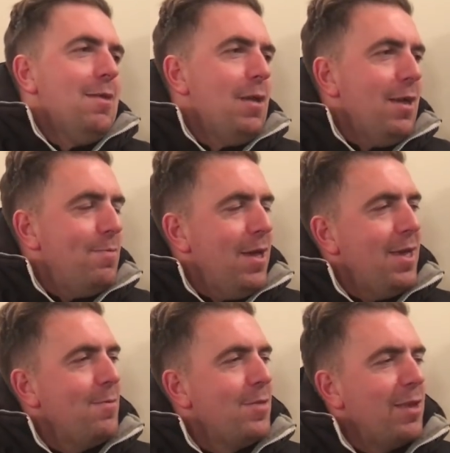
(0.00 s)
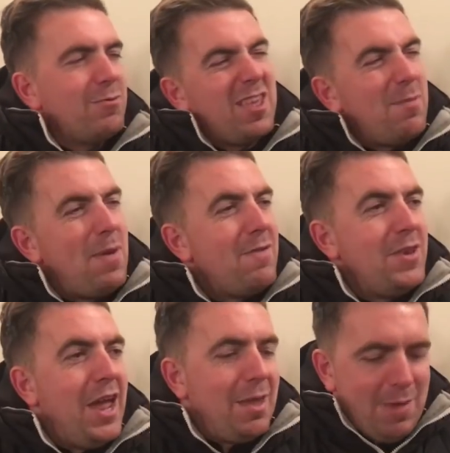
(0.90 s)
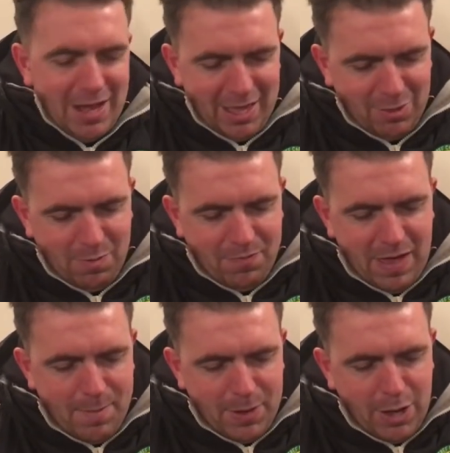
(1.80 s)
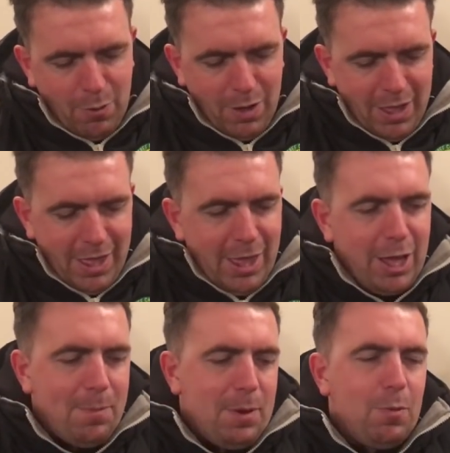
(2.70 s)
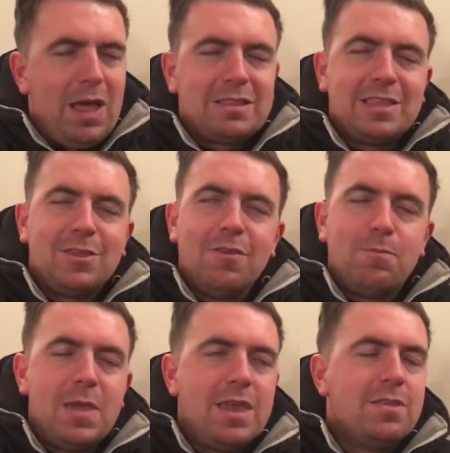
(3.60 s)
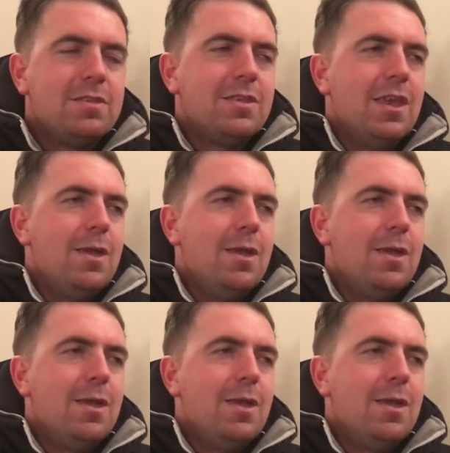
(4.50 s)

I'd say a bit of a nightmare, like, to be fair, but no, a couple of well-deserved beers.